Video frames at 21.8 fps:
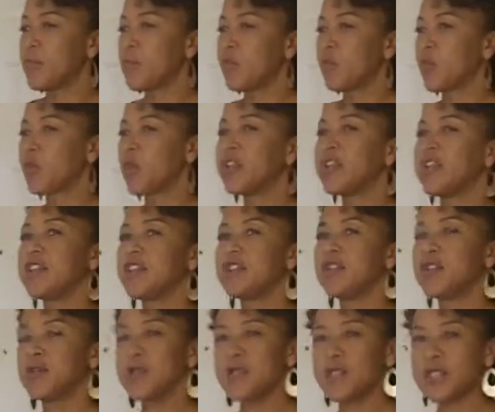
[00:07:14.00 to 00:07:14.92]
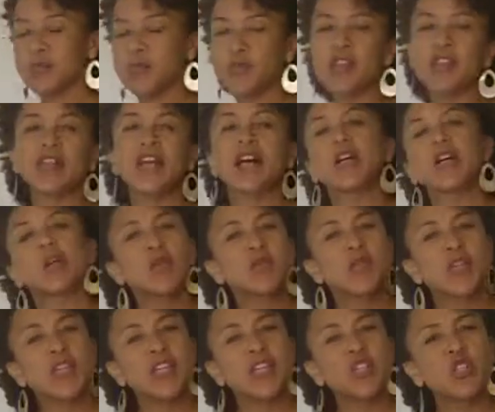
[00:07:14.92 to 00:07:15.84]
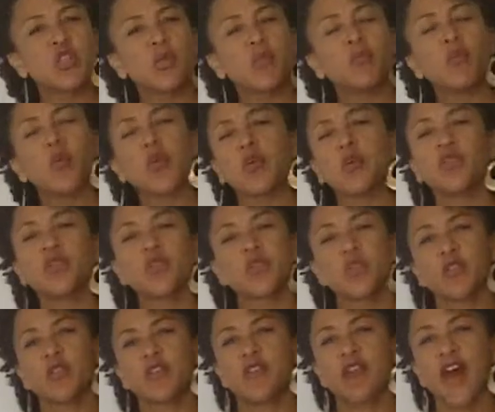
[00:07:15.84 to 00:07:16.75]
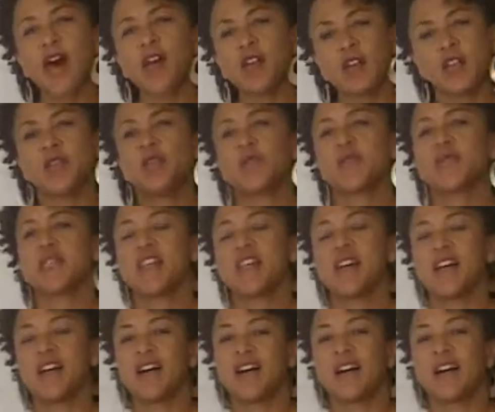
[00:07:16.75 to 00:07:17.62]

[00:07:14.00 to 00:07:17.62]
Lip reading: would do something that goes against your morals or values